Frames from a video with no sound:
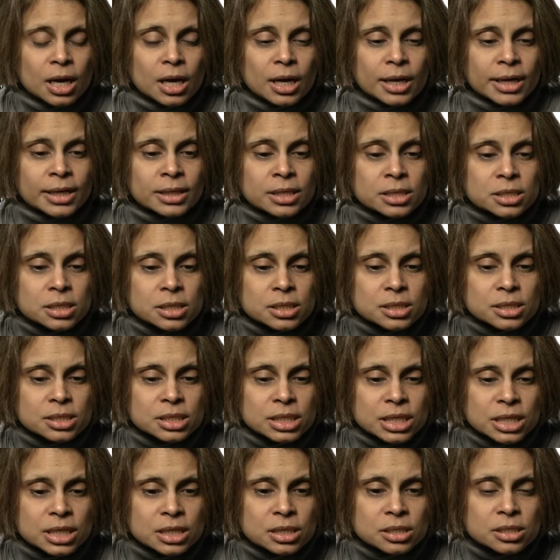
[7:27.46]
It is a
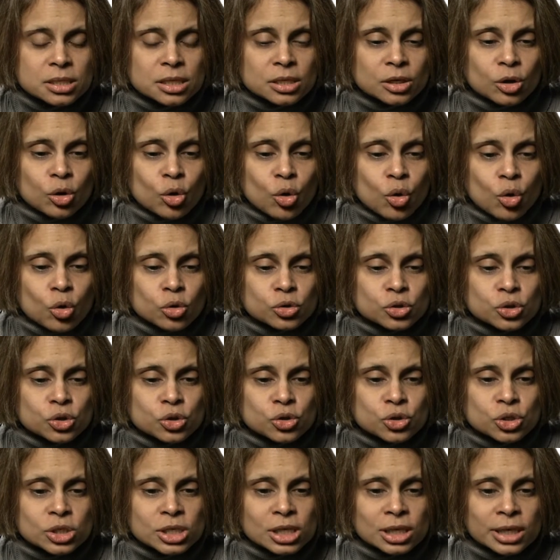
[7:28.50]
disease that
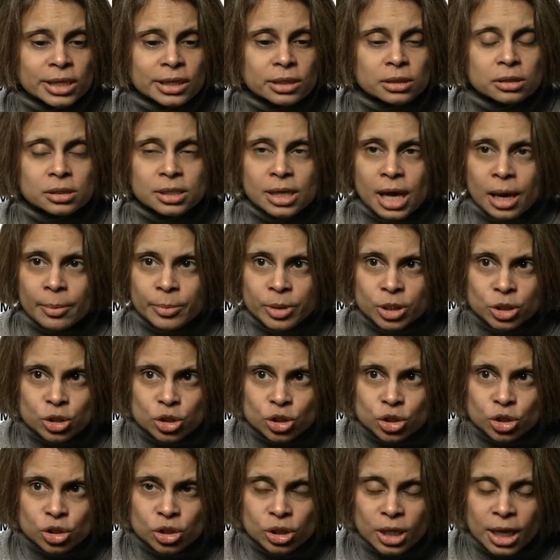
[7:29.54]
causes skeletal
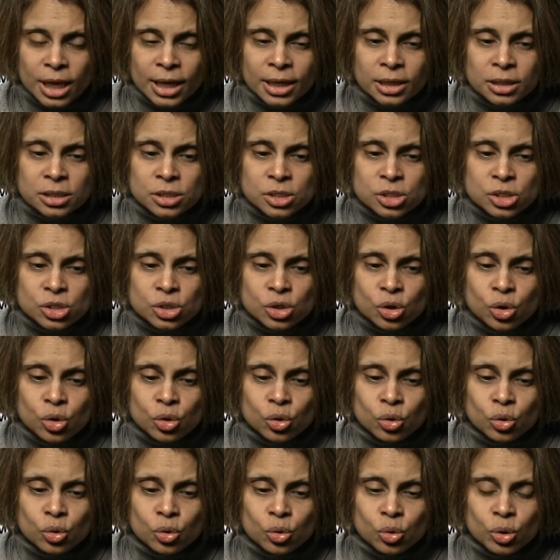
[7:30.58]
damage, and
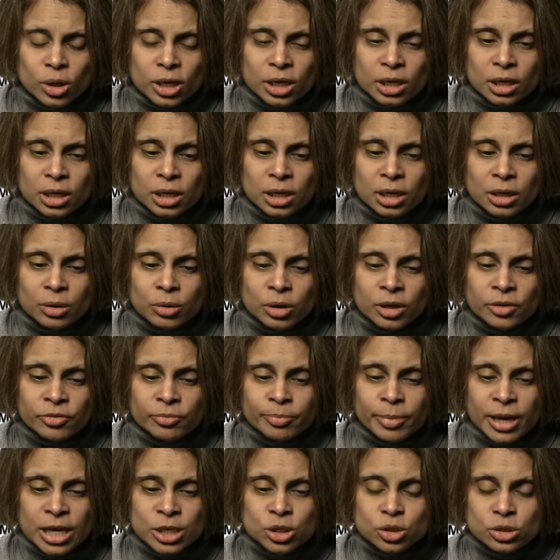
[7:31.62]
so if
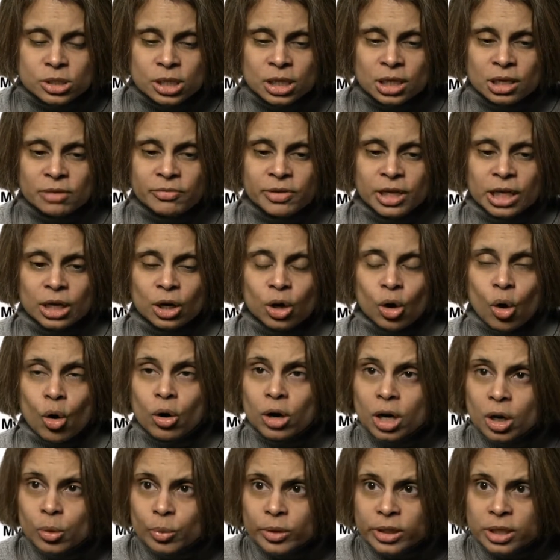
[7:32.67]
patients are living
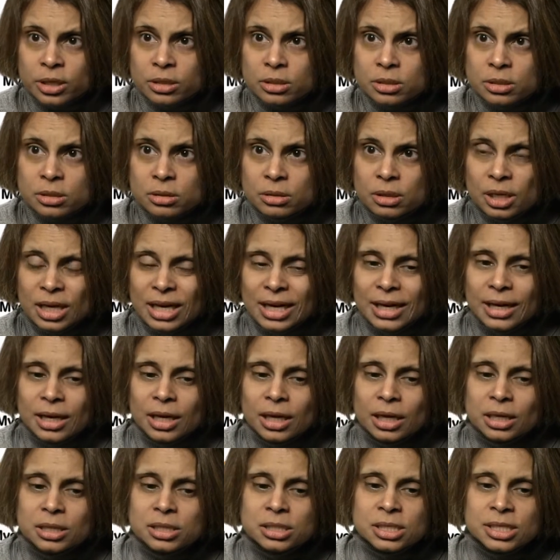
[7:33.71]
longer with it,
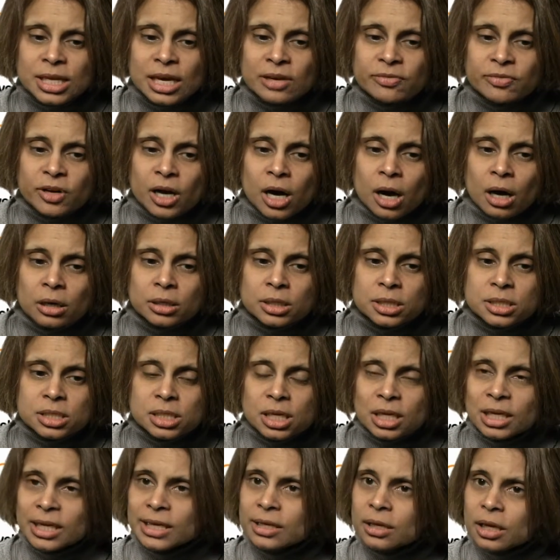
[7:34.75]
safeguarding
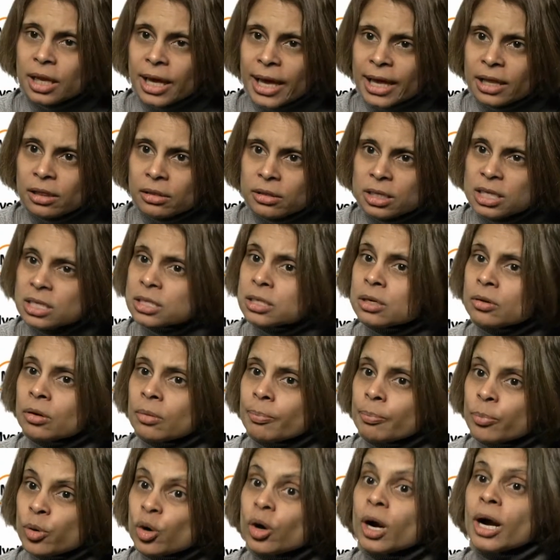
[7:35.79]
skeletal health is a
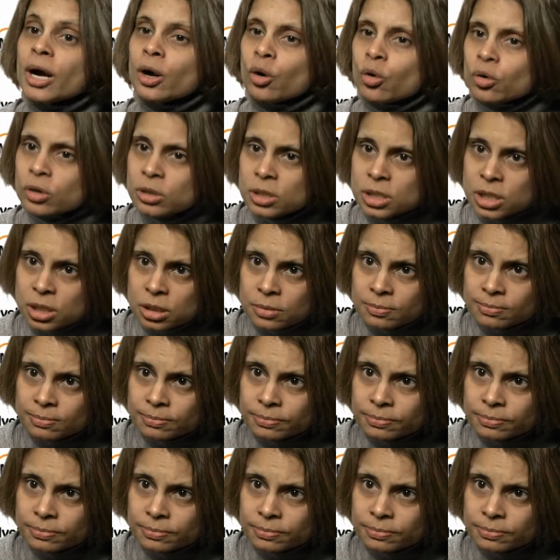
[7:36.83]
priority,